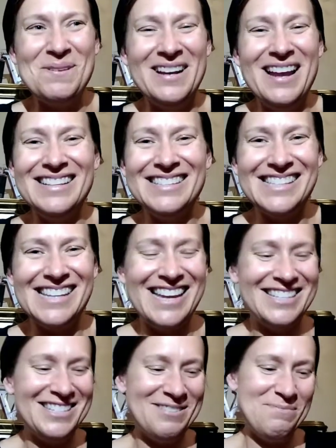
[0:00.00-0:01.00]

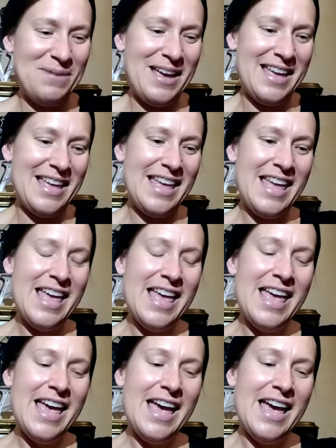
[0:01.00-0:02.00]
pronunciation, but
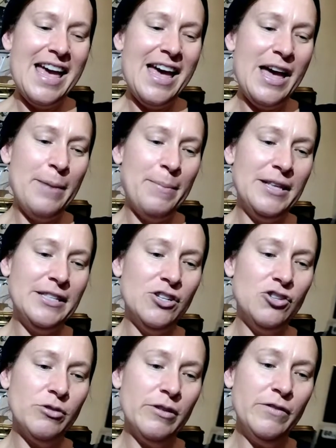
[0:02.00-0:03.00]
um, it's a
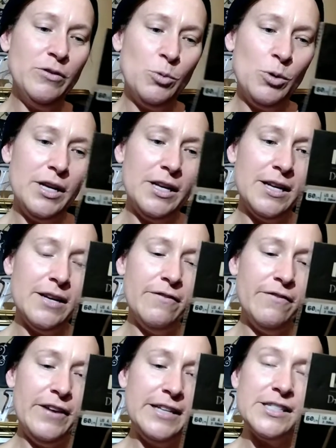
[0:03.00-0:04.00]
driftwood
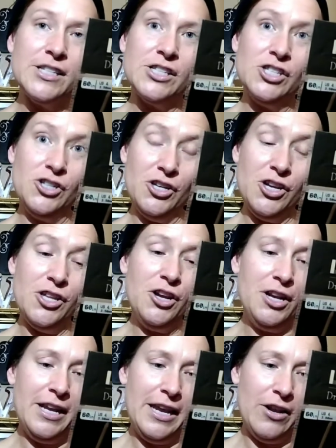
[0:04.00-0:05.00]
fixed
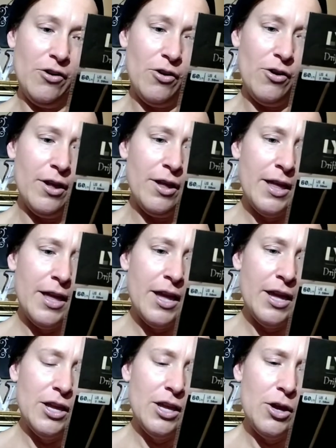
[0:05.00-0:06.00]
circular needle,
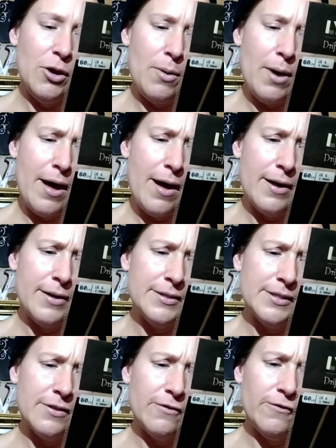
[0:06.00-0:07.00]

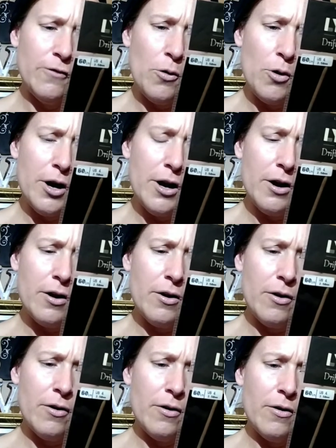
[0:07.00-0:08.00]
US 4
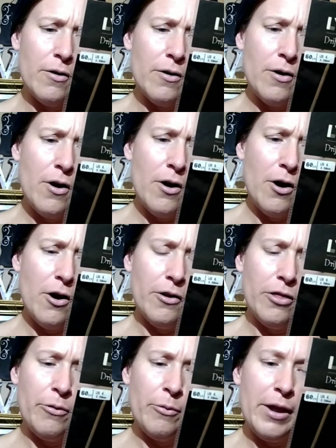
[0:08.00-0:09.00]
or
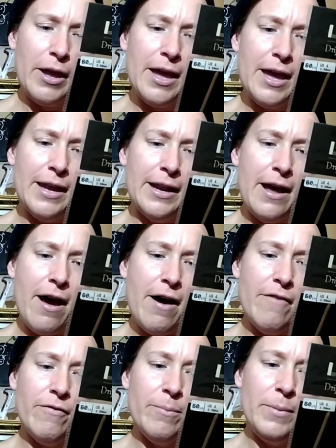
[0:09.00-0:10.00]
3 and a
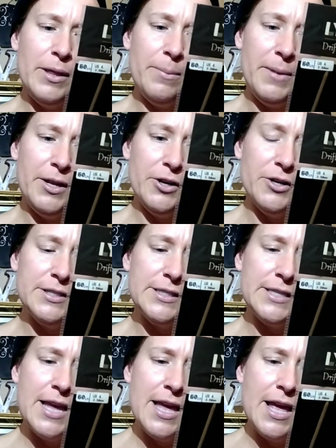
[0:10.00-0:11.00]
half
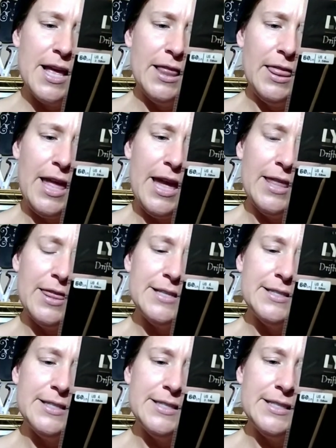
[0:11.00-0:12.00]
millimeters. Length
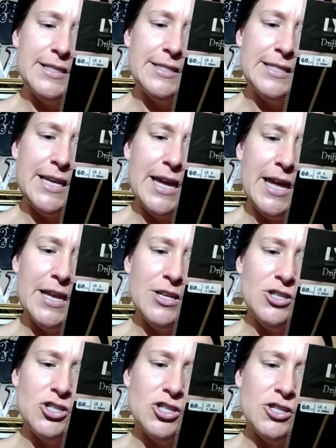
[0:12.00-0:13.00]
is a 60
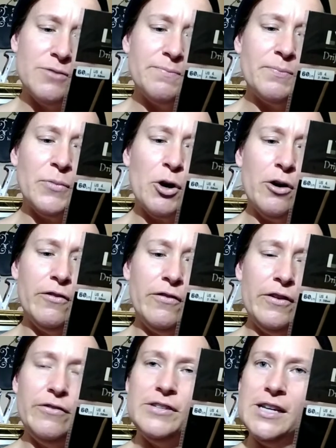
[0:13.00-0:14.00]
inch or
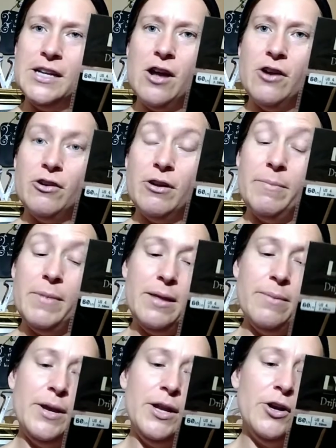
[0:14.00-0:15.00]
1500
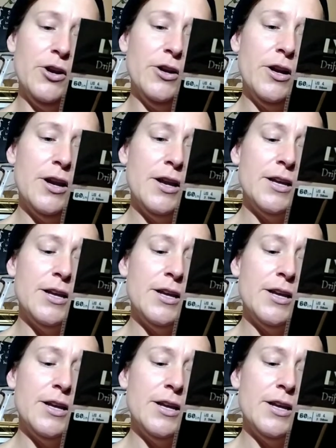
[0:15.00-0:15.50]
millimeter